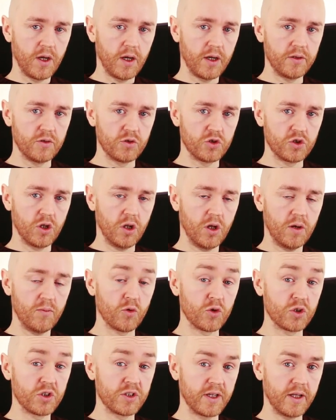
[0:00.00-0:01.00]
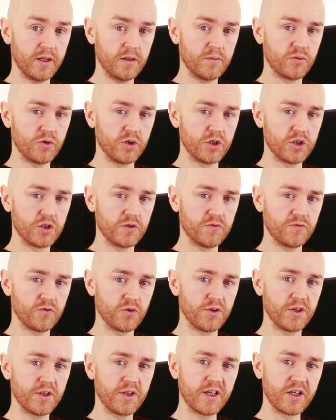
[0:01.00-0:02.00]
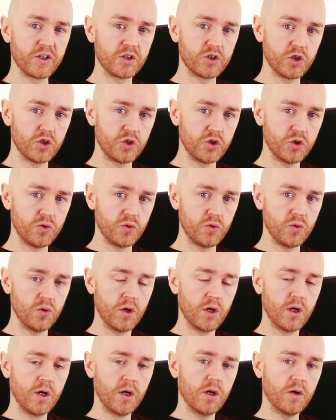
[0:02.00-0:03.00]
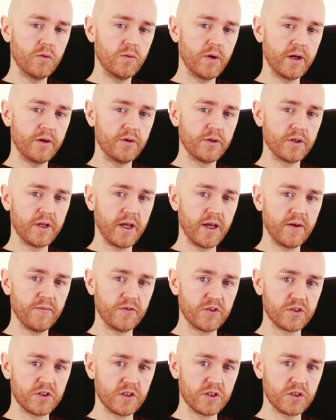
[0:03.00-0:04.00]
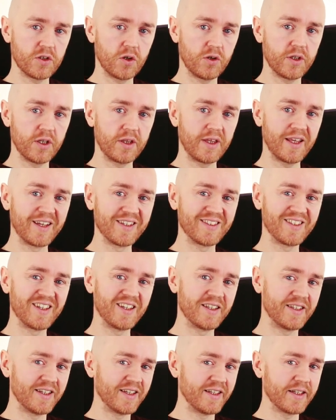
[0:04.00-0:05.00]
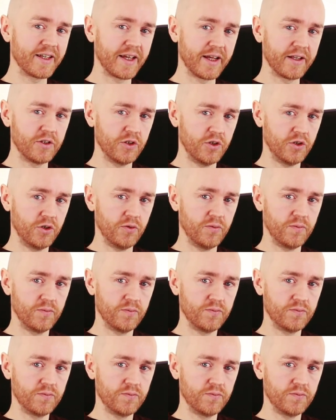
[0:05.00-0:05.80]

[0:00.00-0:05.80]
and there's a lot more celebration for the things you do rather than emphasis on the things that you didn't get to do.